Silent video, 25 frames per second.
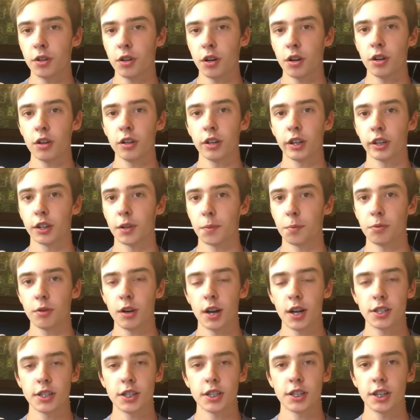cart, like the
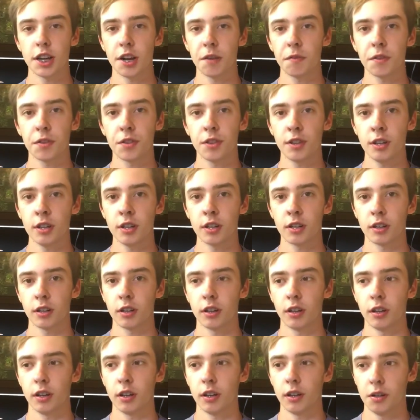process, everything,
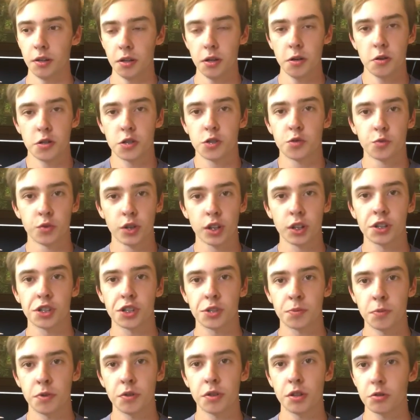it was really
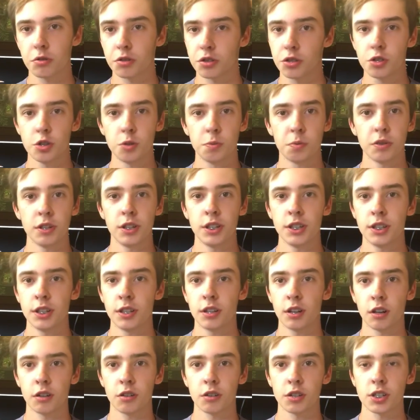smooth. It was super easy
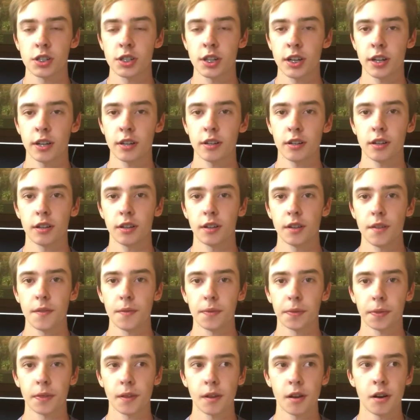to understand.
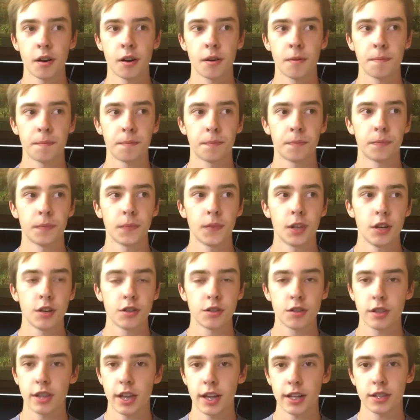Um,
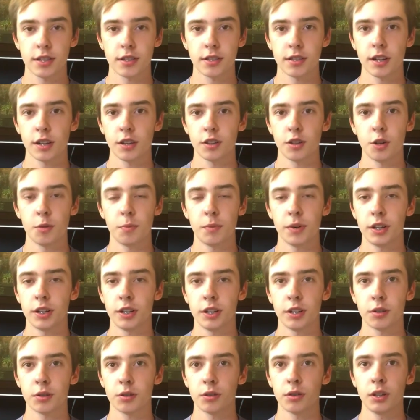so that's like no big
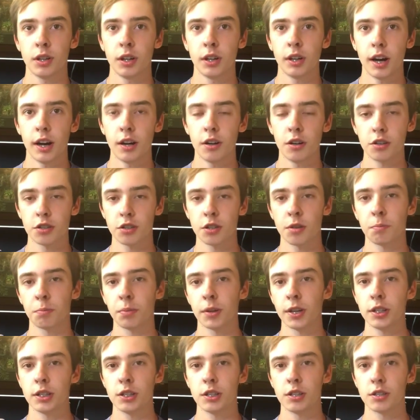deal. I know some
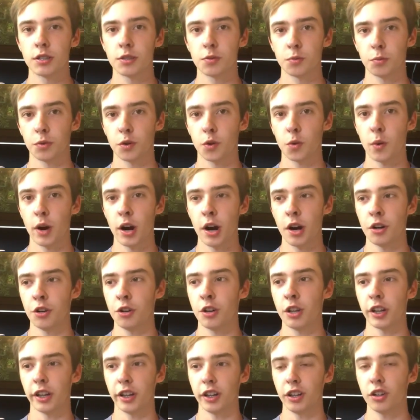places require you
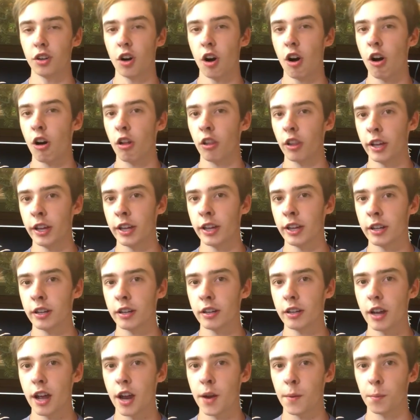to like call
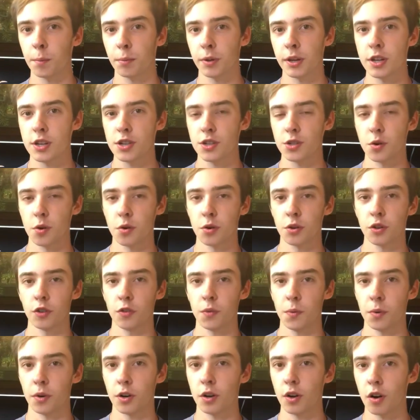in and place your order
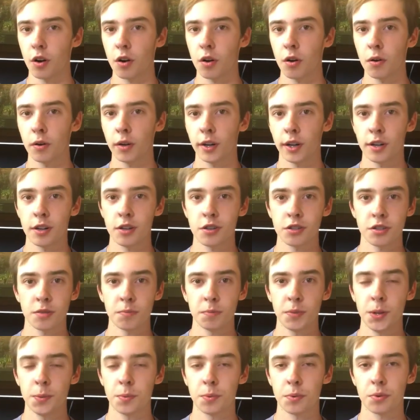from call. I know some
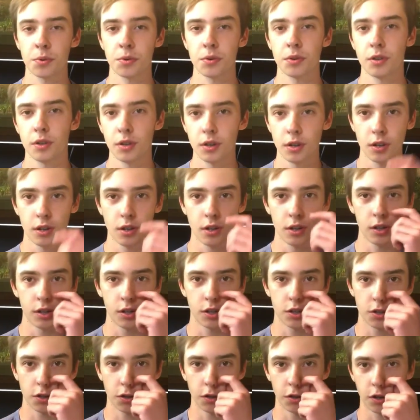people
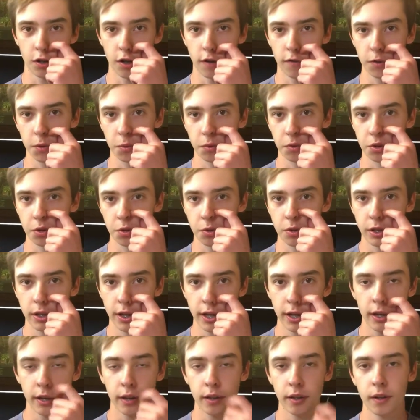just aren't comfortable doing
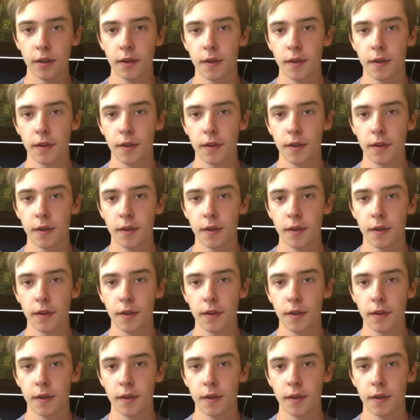that.